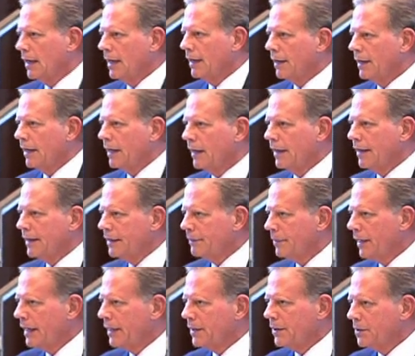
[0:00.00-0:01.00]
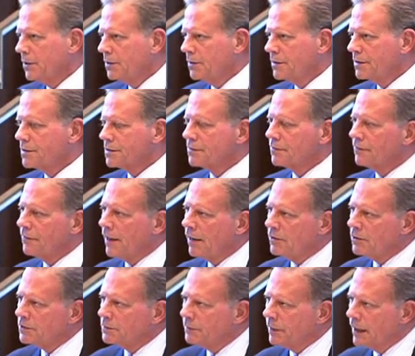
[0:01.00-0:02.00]
Now, anybody who has
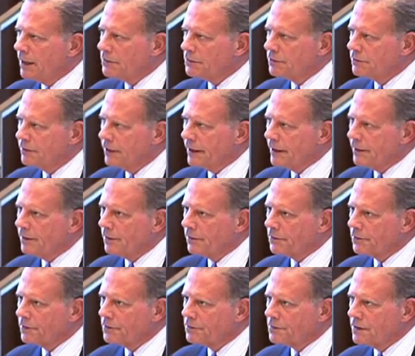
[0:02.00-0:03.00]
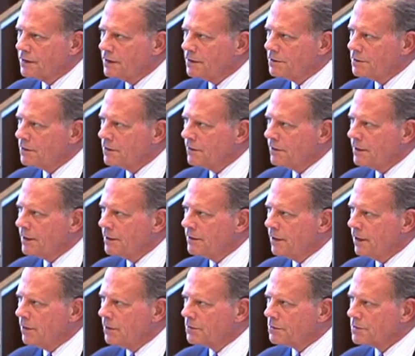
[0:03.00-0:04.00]
followed my travails as city attorney
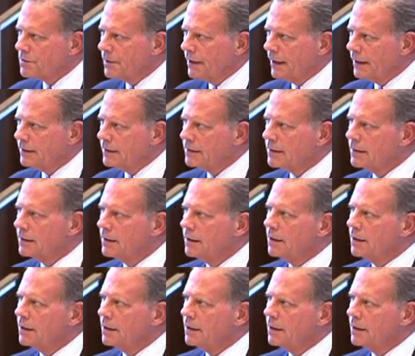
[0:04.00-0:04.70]
knows that